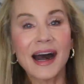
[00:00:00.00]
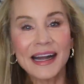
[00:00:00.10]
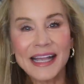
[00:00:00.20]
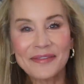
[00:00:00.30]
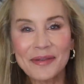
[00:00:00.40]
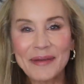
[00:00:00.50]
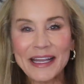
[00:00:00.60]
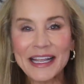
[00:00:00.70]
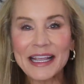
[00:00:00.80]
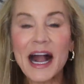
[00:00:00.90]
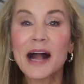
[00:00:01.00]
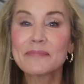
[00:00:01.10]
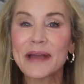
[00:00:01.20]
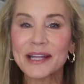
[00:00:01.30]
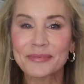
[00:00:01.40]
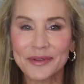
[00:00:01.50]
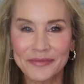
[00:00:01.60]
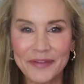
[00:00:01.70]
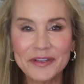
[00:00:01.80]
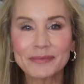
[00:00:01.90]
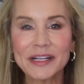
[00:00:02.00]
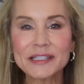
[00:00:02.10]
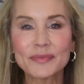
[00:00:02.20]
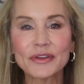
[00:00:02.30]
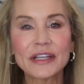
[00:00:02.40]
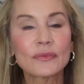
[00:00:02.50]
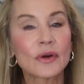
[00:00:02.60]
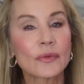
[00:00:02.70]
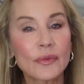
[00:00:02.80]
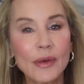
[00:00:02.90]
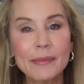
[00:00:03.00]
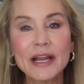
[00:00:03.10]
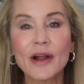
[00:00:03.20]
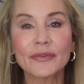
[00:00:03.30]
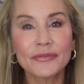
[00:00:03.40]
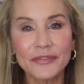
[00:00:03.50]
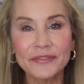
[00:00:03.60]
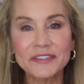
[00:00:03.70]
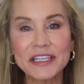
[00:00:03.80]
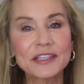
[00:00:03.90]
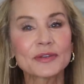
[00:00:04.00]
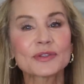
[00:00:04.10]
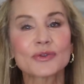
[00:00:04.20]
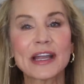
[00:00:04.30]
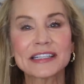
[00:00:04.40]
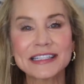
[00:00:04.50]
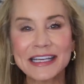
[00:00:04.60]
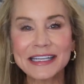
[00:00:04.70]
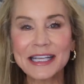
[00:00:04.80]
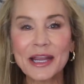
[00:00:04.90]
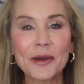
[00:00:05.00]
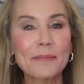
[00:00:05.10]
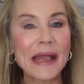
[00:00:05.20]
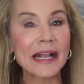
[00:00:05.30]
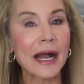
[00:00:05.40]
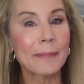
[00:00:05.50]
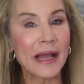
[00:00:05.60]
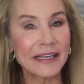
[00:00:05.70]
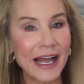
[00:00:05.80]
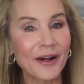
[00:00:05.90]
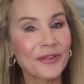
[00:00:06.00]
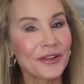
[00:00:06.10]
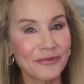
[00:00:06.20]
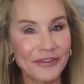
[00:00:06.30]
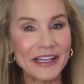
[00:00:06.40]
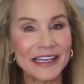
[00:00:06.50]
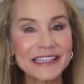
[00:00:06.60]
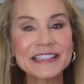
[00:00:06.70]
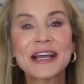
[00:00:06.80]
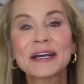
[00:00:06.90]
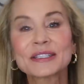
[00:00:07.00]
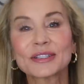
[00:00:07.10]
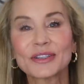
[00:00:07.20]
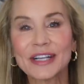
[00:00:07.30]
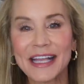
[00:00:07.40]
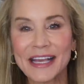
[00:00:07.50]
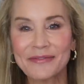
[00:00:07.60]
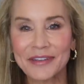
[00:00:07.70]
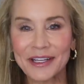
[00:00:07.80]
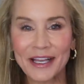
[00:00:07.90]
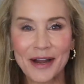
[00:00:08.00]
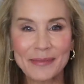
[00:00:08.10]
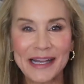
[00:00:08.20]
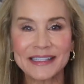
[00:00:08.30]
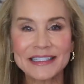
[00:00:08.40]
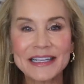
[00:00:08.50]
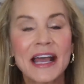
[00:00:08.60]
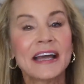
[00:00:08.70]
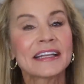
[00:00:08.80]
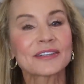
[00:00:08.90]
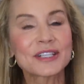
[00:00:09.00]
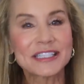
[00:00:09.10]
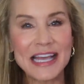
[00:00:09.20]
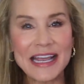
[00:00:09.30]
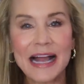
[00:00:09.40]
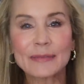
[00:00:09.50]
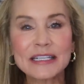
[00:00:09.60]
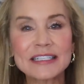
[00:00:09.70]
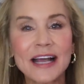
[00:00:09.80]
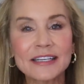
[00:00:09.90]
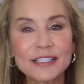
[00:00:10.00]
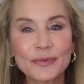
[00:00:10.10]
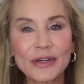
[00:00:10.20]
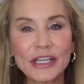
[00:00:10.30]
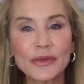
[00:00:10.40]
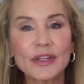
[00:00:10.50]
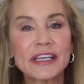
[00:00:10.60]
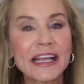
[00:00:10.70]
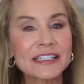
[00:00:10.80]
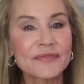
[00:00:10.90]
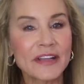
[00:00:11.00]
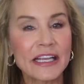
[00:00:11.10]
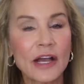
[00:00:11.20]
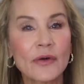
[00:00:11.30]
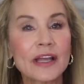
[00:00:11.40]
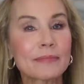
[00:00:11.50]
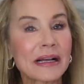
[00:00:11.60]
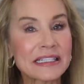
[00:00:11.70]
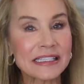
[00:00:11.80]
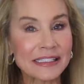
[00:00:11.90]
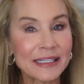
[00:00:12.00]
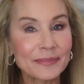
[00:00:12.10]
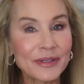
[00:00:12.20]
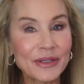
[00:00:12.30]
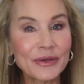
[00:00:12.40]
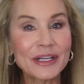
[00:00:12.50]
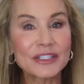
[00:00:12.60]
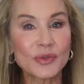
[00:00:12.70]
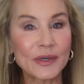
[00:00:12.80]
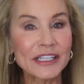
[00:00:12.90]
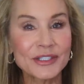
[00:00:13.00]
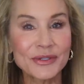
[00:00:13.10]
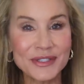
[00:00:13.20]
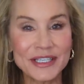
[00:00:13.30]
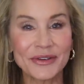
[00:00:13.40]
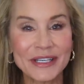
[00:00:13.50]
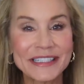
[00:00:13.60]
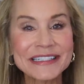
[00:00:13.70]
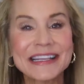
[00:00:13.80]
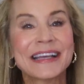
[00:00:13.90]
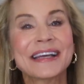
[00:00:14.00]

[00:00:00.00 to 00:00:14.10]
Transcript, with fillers: Hi everybody, I'm Beth with fifty plus beauty, where we women over fifty use great skincare, makeup, and health and fitness to look and feel our best. Now today I'm excited to bring you the next video in my Slim You in twenty-two series.